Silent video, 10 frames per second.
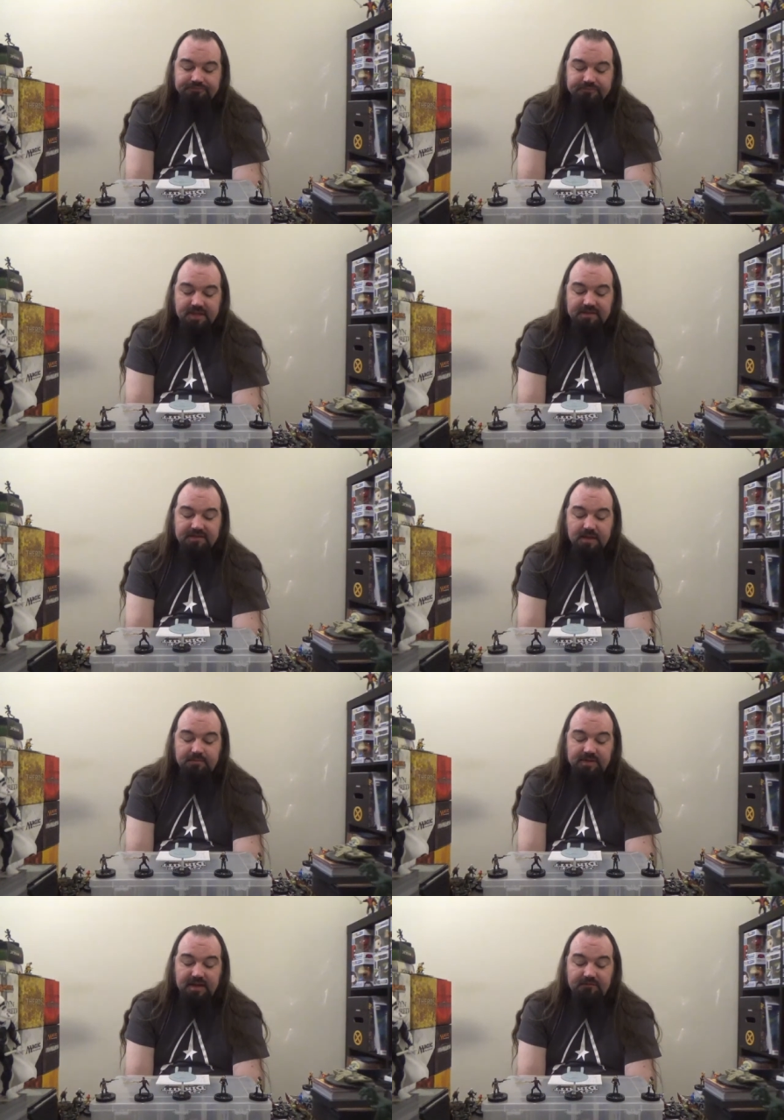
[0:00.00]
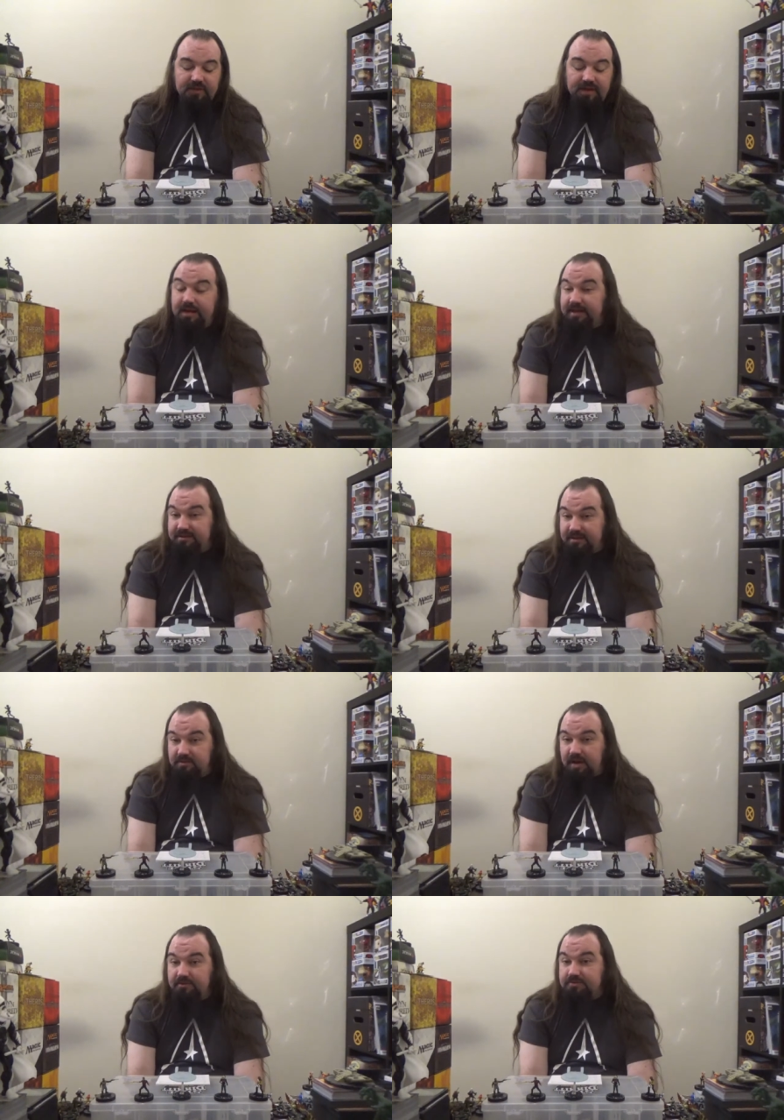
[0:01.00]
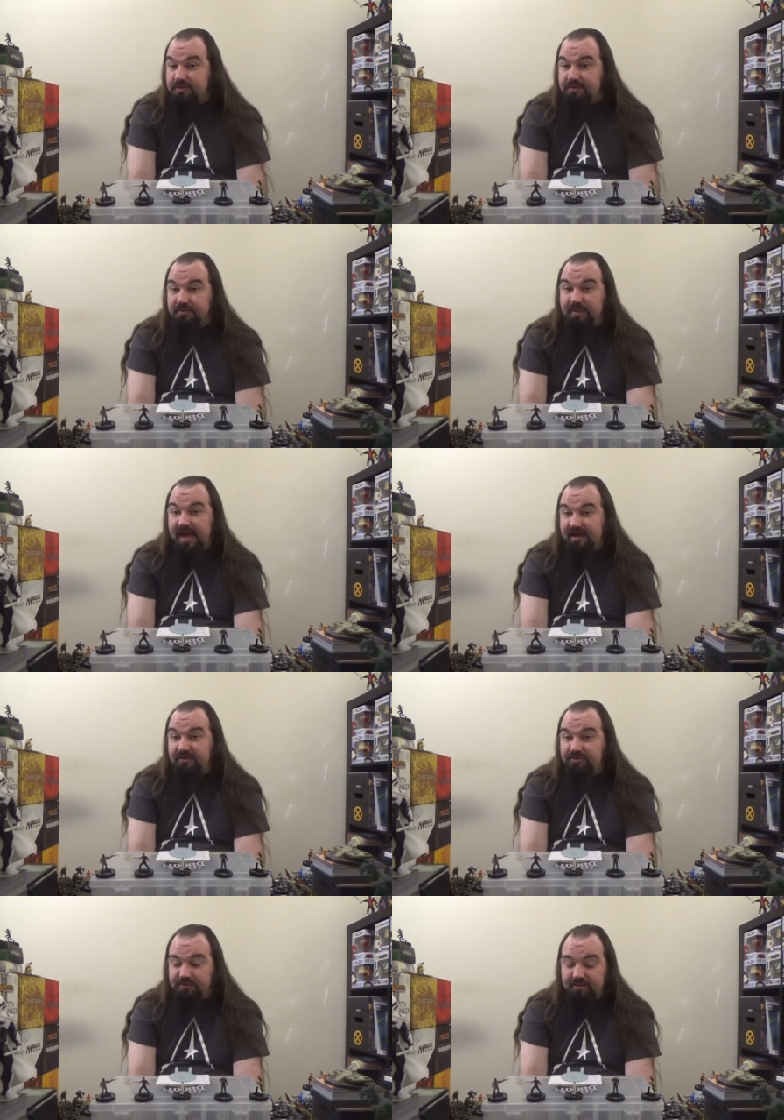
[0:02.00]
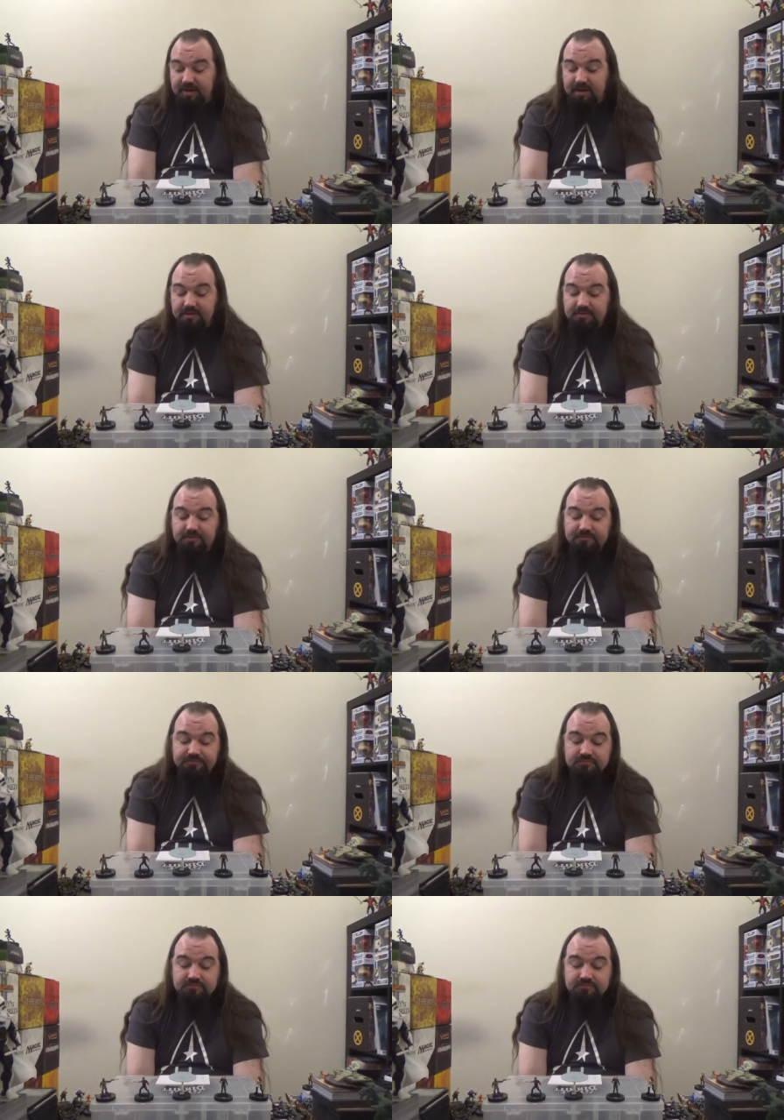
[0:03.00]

next up, we have eighteen rares, which we can be adding three rares.